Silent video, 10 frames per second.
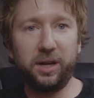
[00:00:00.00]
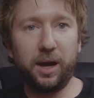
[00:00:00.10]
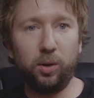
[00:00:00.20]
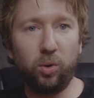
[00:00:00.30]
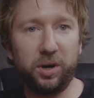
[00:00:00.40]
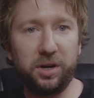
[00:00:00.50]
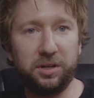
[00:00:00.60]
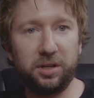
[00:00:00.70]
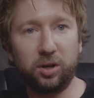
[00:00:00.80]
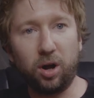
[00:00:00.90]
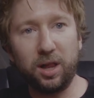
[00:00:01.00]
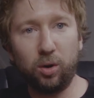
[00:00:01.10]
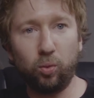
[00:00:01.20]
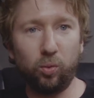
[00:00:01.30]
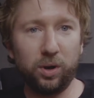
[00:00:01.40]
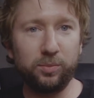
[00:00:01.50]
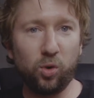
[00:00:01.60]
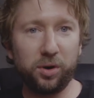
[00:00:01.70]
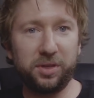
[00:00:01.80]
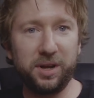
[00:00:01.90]
I wanted to call out one
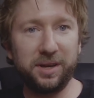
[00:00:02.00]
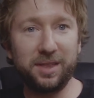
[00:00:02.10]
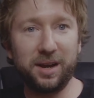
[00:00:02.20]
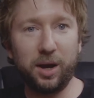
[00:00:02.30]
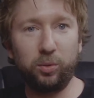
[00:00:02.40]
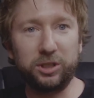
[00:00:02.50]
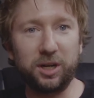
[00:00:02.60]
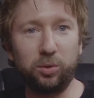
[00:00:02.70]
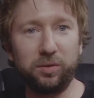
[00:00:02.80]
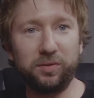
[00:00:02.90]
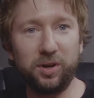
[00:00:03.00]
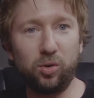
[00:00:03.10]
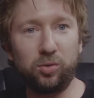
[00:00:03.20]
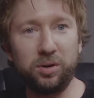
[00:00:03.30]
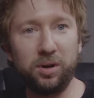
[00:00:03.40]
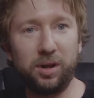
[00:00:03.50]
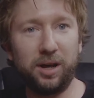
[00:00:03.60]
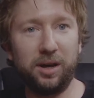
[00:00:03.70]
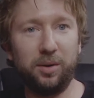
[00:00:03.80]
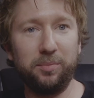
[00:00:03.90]
more thing that I wish I would have known.
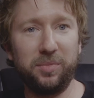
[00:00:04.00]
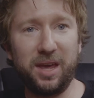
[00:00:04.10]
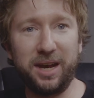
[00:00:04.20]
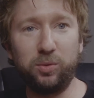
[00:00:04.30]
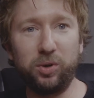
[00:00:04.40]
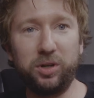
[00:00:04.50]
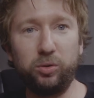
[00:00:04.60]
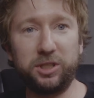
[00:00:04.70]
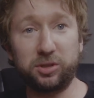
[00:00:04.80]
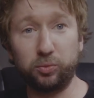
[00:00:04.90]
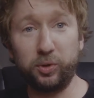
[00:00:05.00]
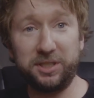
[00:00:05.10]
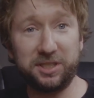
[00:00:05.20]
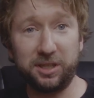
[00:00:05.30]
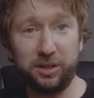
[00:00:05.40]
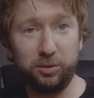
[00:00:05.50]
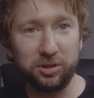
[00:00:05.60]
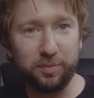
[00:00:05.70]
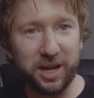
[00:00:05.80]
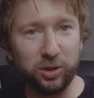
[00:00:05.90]
Anyone who just reads the
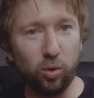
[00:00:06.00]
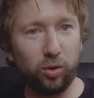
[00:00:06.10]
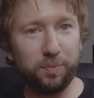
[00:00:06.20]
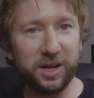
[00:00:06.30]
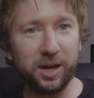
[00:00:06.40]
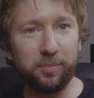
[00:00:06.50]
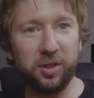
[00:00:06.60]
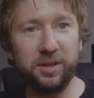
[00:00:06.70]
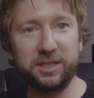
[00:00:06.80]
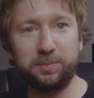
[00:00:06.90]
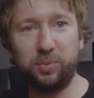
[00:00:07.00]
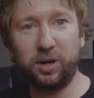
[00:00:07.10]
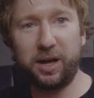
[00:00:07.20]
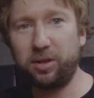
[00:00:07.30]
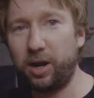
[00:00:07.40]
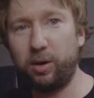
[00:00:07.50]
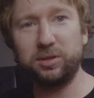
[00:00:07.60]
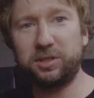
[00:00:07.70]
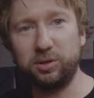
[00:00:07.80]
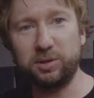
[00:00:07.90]
user manual would pick up on this, but I thought I
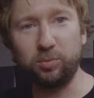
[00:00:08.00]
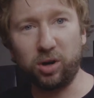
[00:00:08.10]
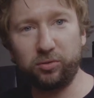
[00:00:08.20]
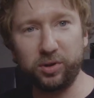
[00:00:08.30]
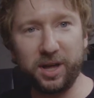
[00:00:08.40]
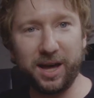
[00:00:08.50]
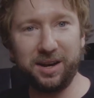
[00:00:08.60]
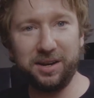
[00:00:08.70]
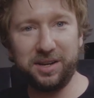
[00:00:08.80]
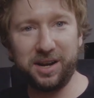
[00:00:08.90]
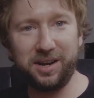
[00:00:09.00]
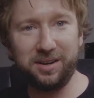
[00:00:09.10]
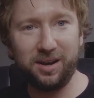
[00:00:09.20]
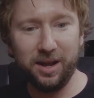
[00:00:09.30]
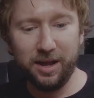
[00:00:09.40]
was too smart for that and didn't.